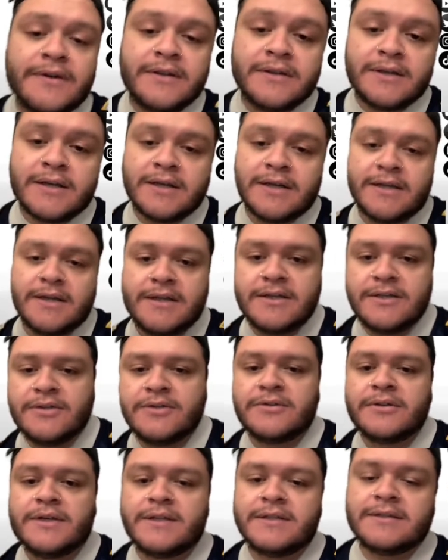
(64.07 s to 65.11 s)
a lot of
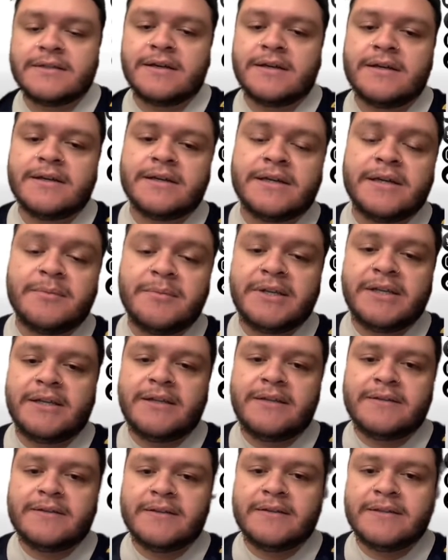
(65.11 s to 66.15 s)
injuries. Uh, coming
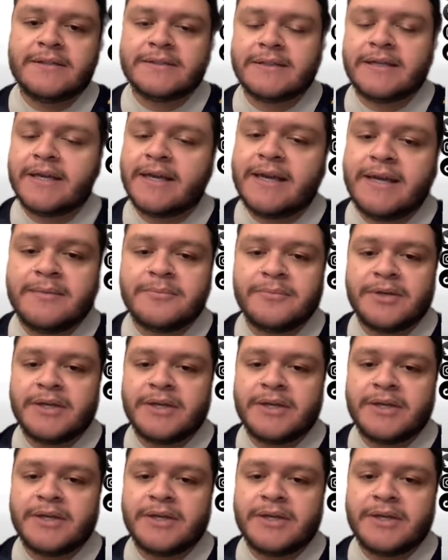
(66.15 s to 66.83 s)
into this game,